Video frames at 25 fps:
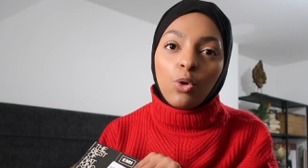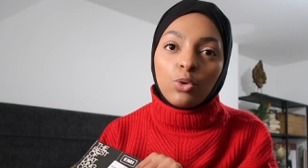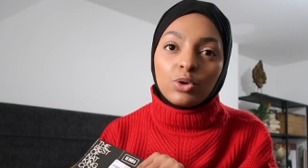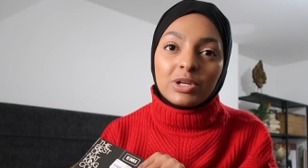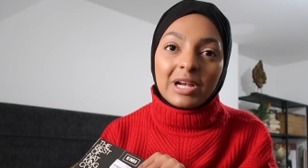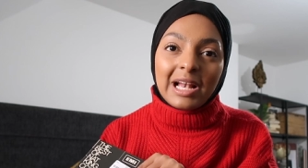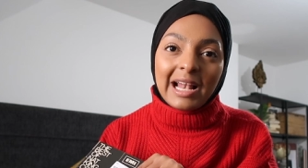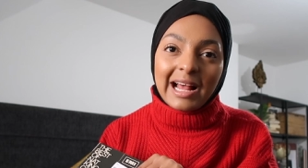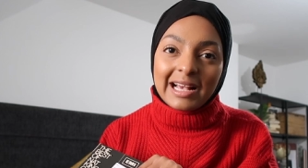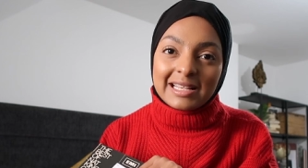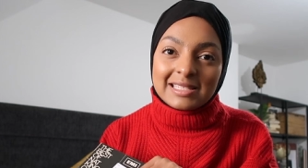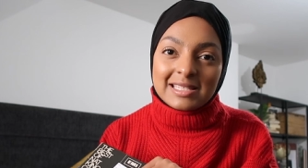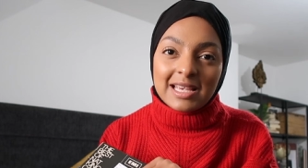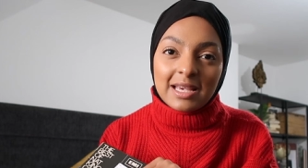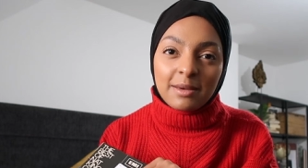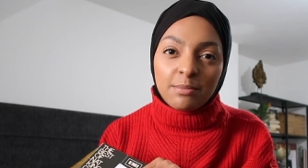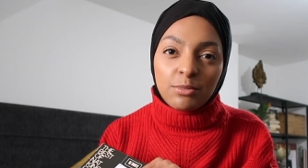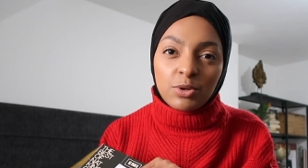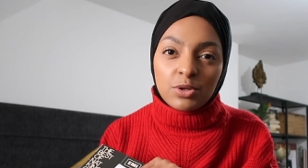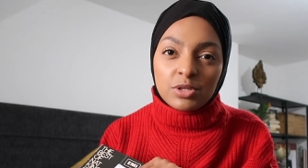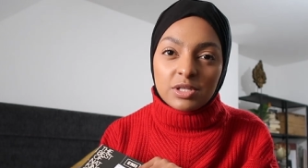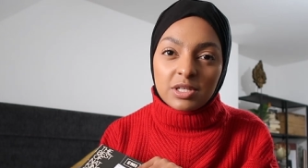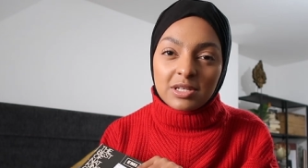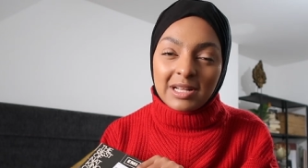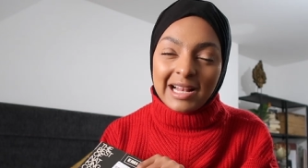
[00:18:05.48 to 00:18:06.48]
old classic
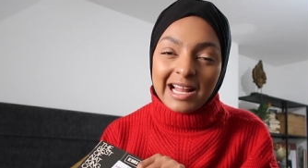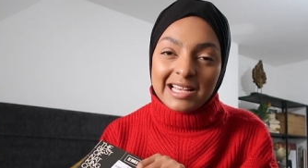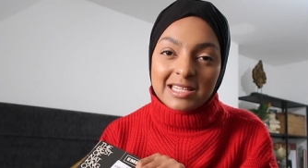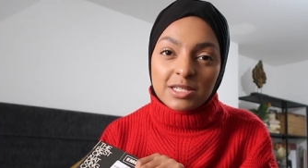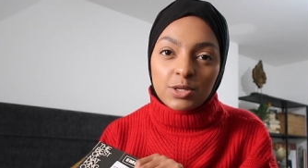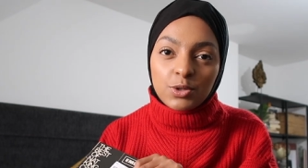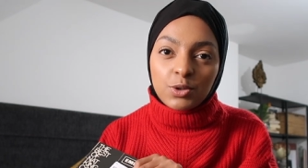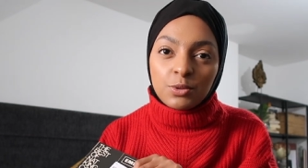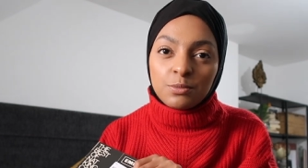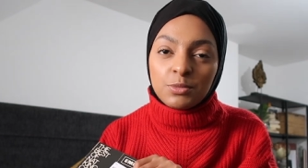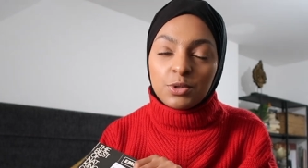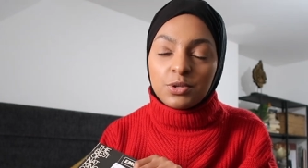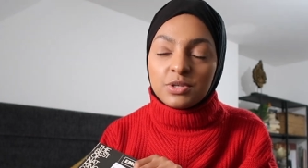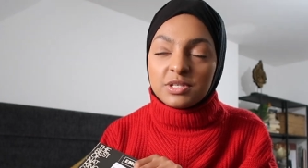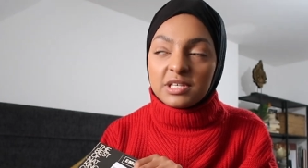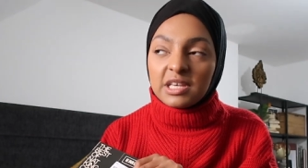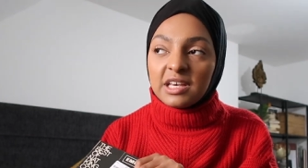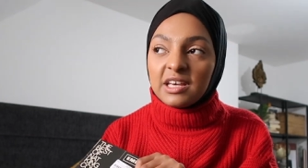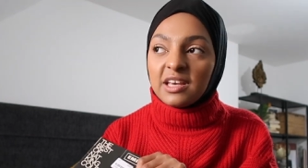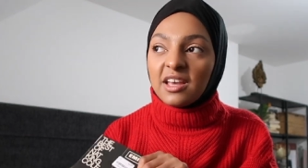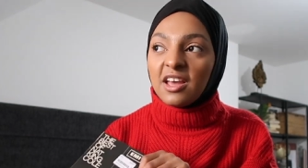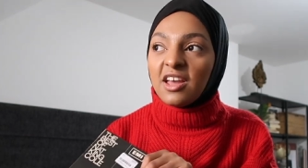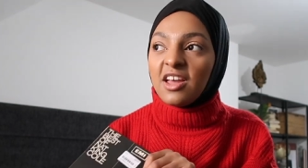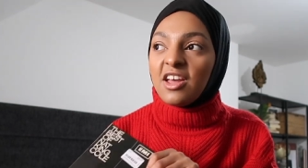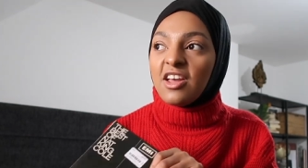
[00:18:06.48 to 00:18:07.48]
music, classical
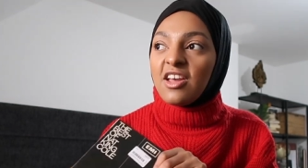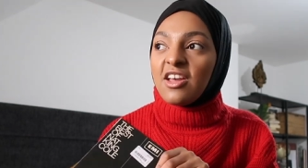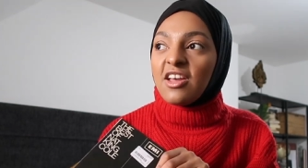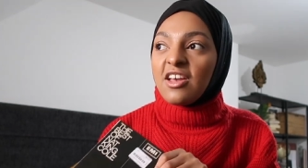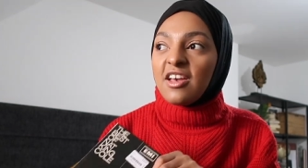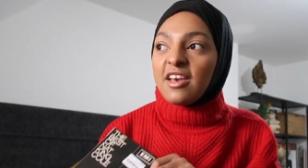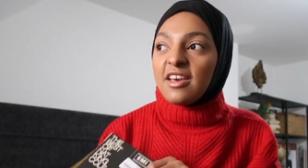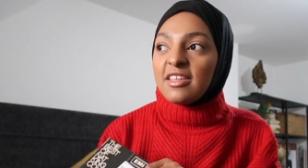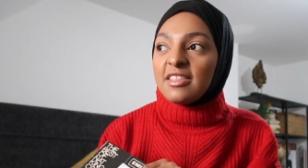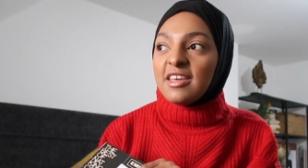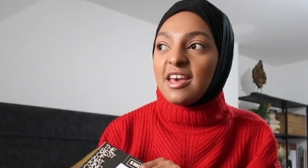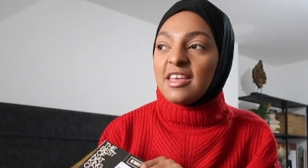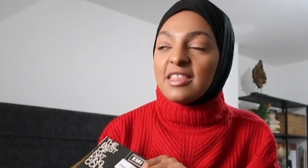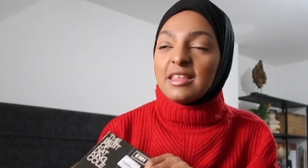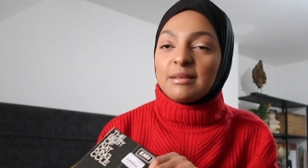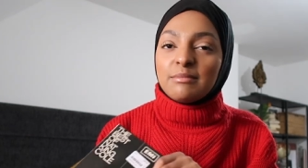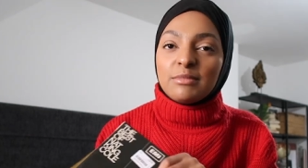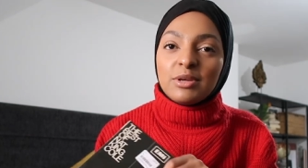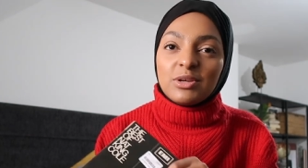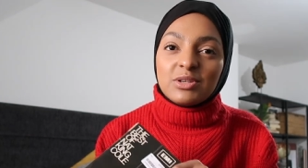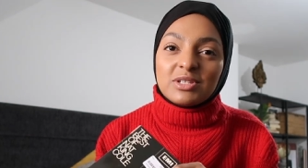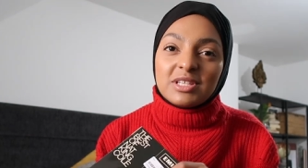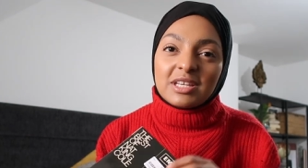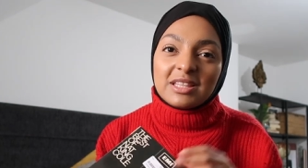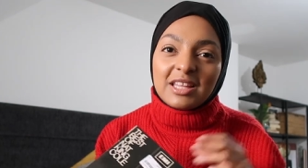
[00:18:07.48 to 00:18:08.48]
music. They're the
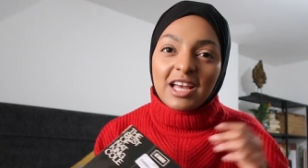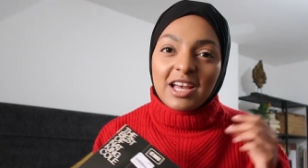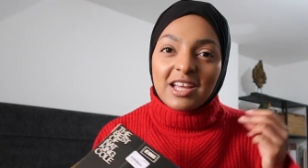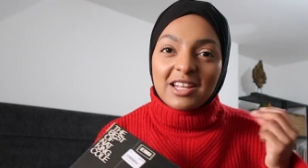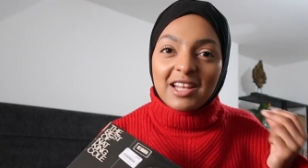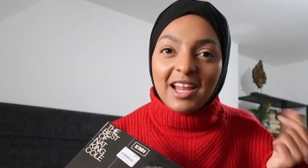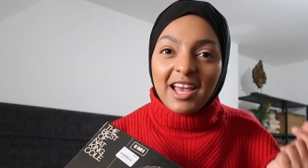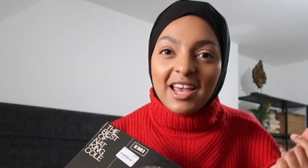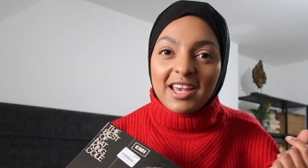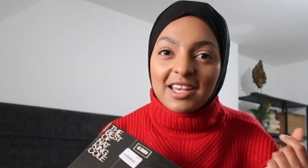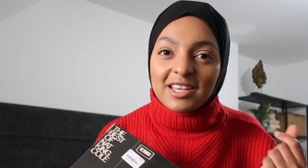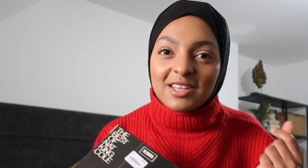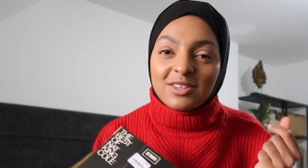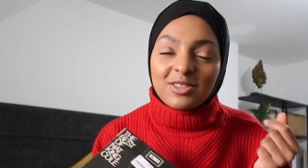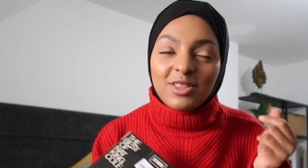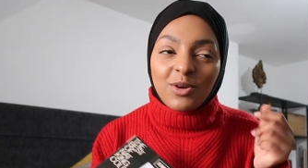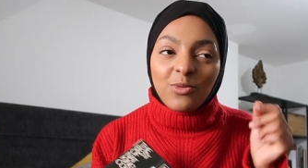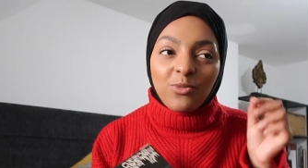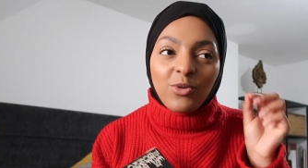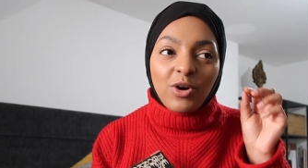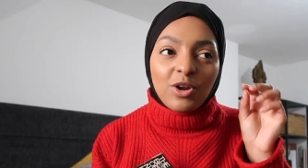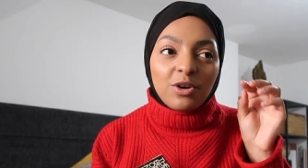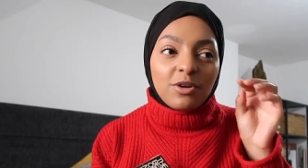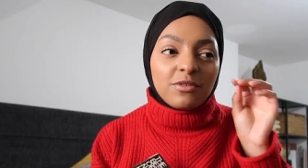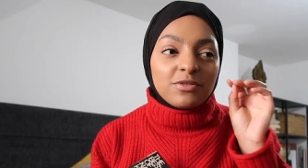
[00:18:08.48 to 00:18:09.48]
music that like
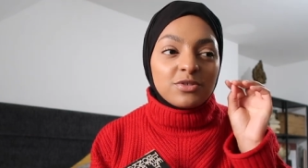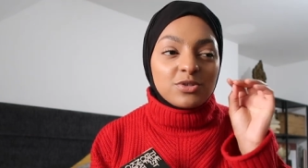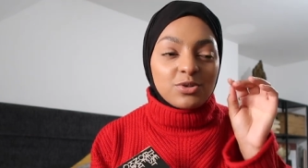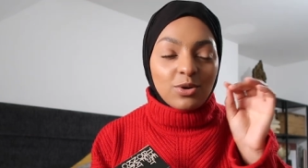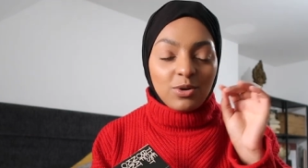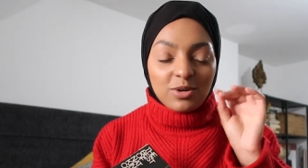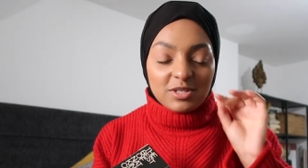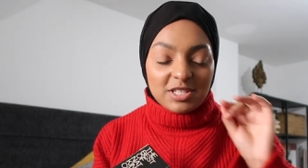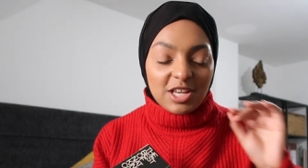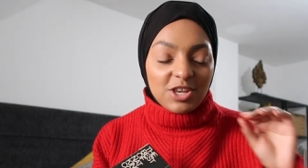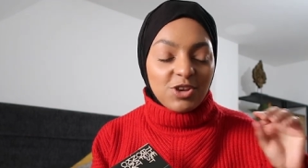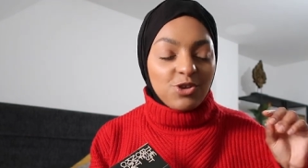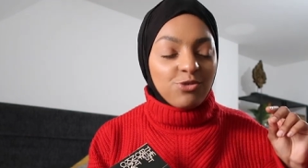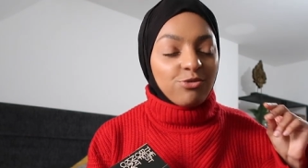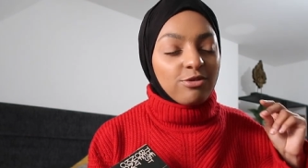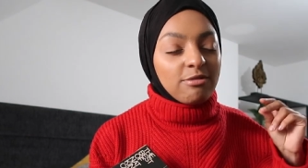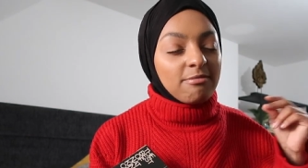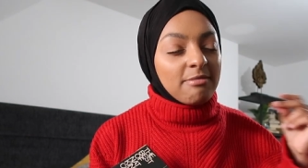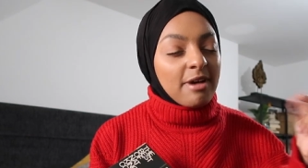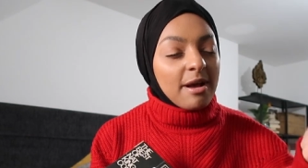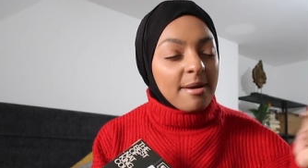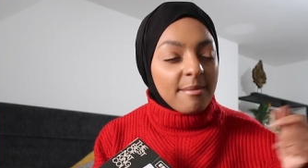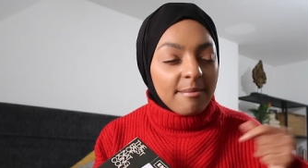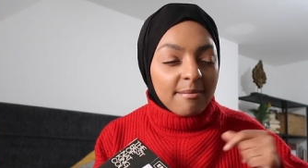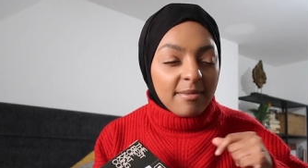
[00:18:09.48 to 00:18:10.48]
the one-off songs that you
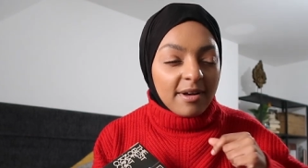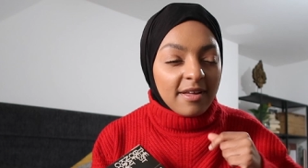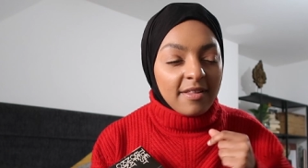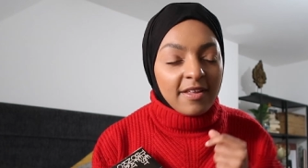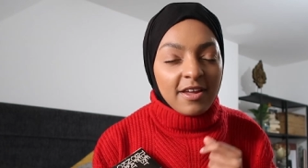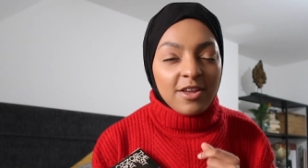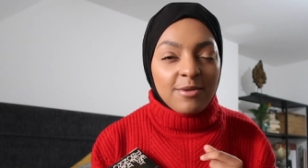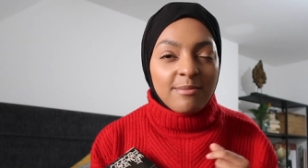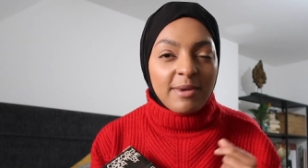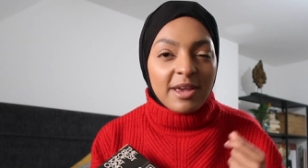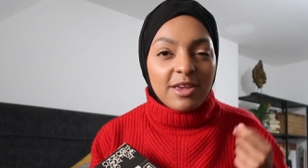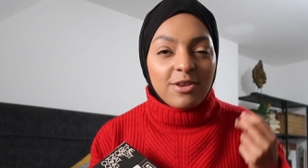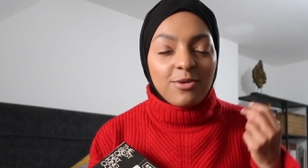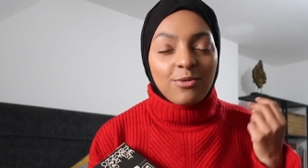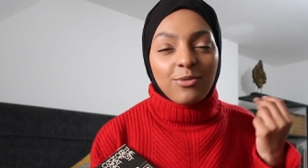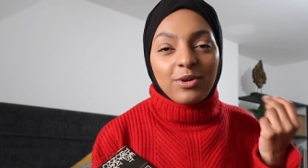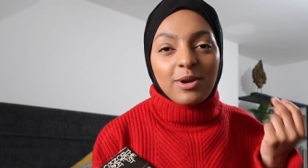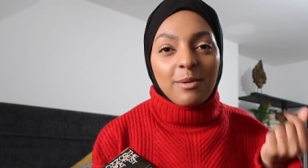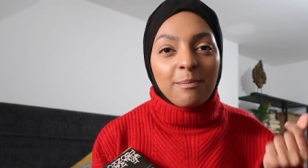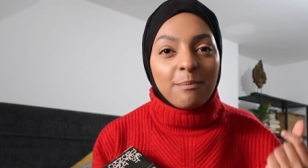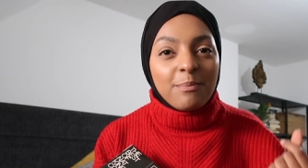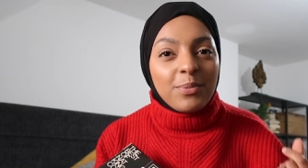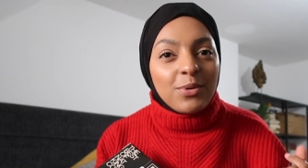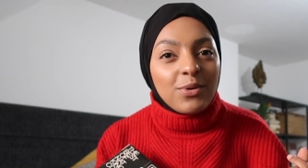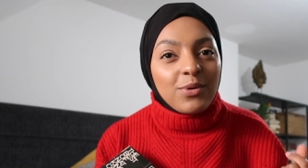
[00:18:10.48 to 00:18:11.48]
remember, like make you
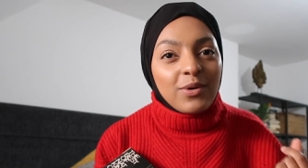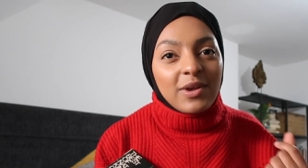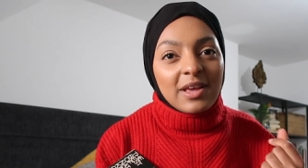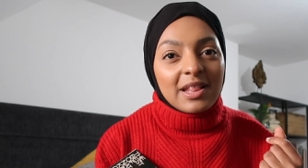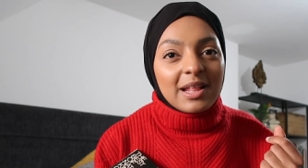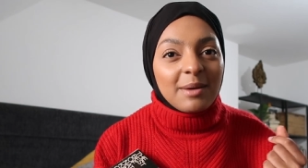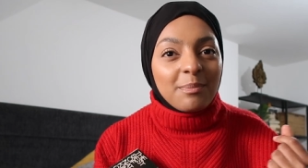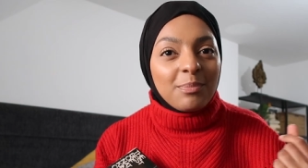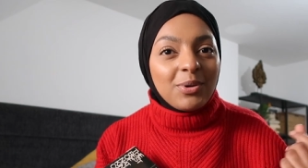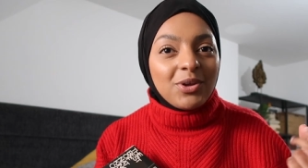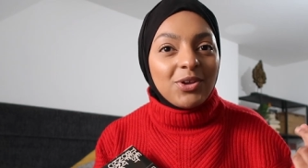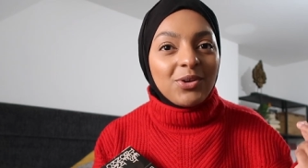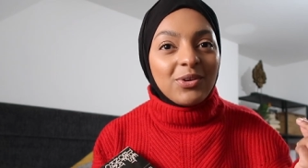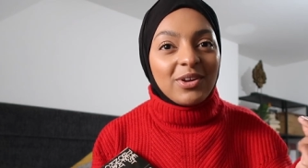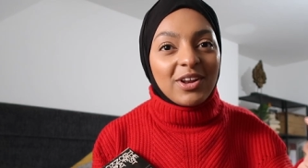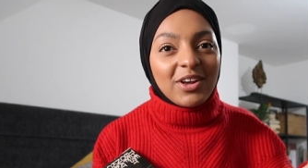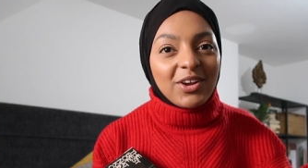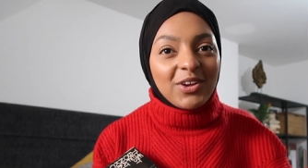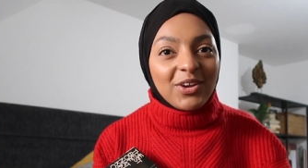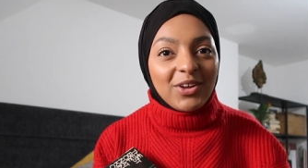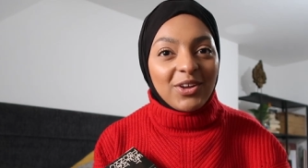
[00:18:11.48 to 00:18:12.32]
want to boogie, that put you in a